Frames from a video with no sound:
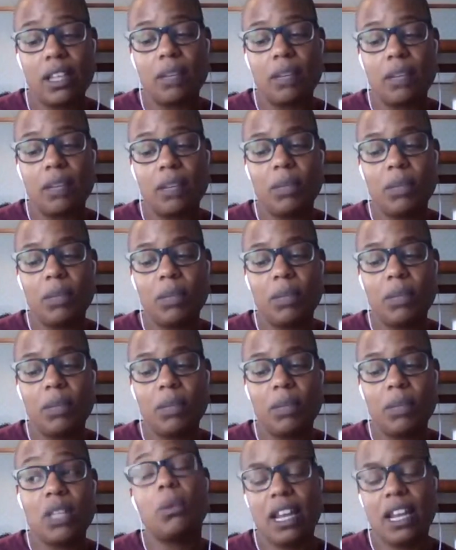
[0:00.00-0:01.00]

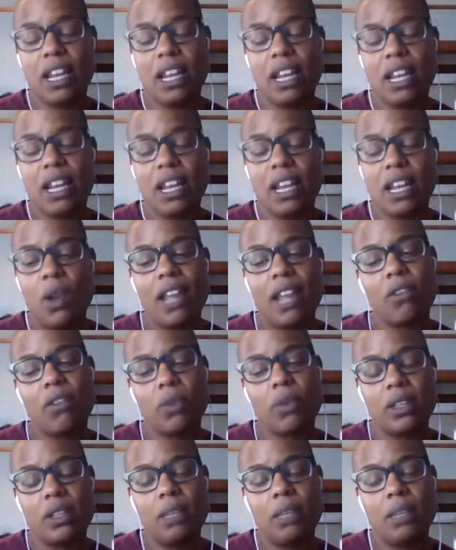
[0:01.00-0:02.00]
because we have that way
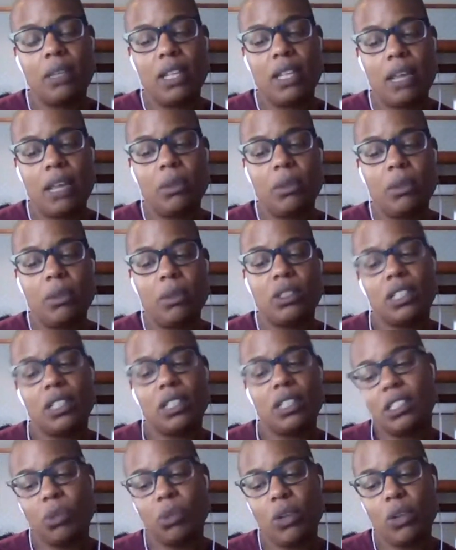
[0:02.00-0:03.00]
of really being able to
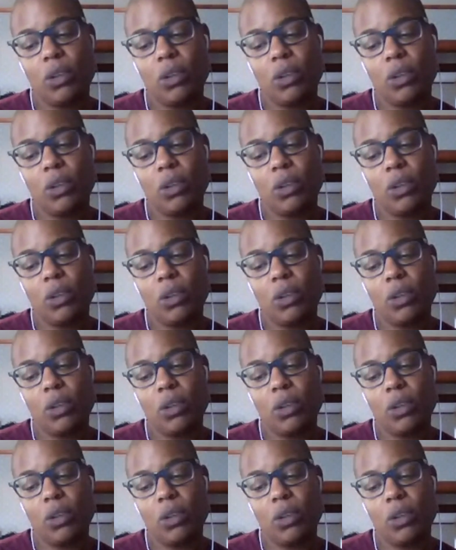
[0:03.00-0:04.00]
conceptualize our
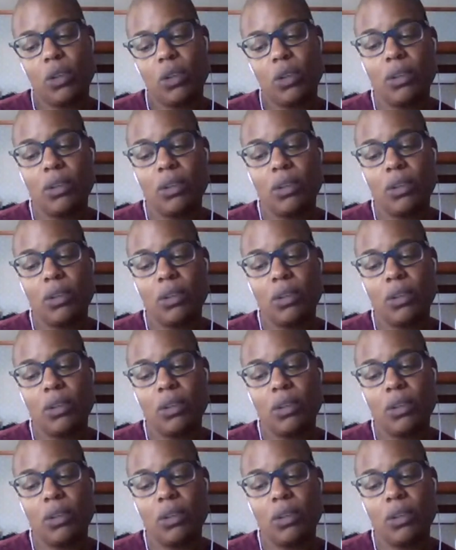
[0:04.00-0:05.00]

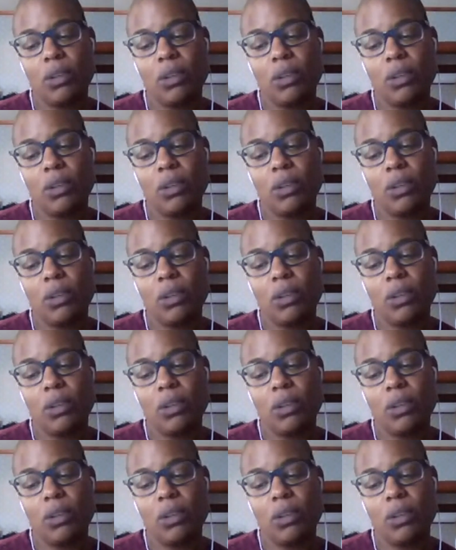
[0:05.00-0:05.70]
reading.